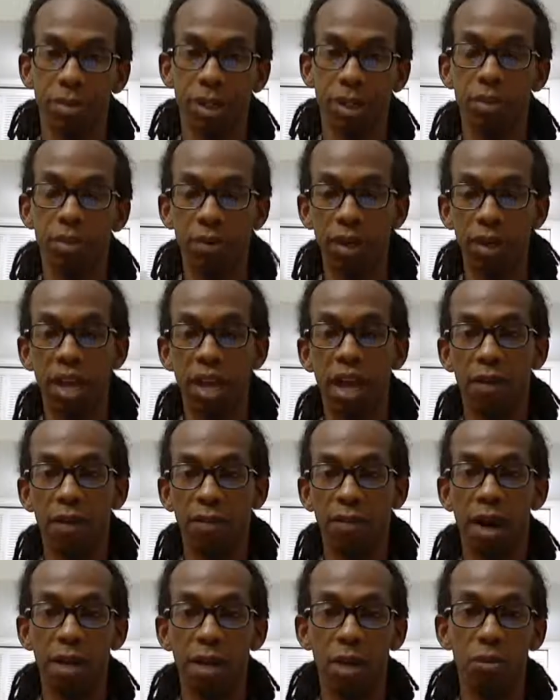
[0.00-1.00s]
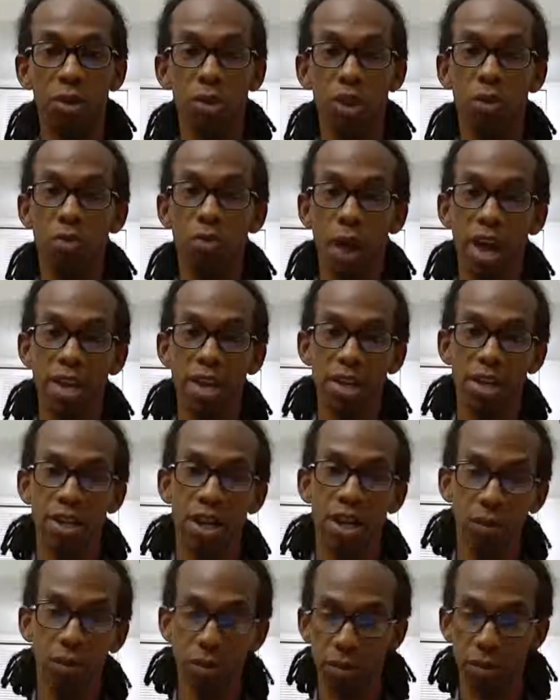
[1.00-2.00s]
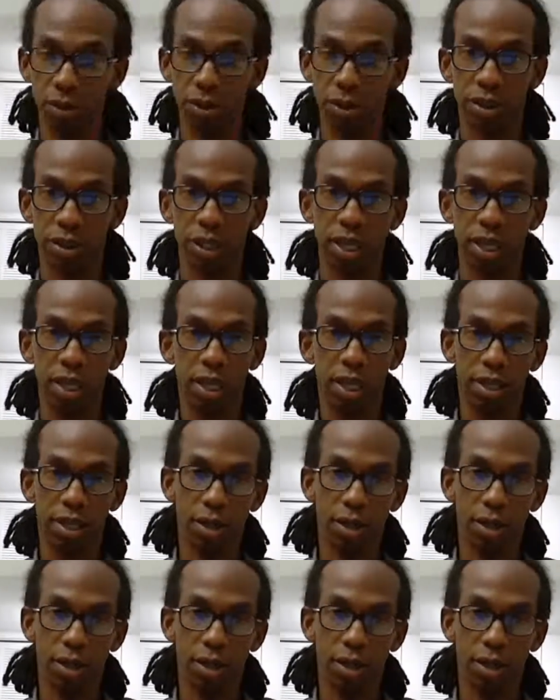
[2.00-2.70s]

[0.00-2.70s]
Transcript: That's what I have found out when you write notes.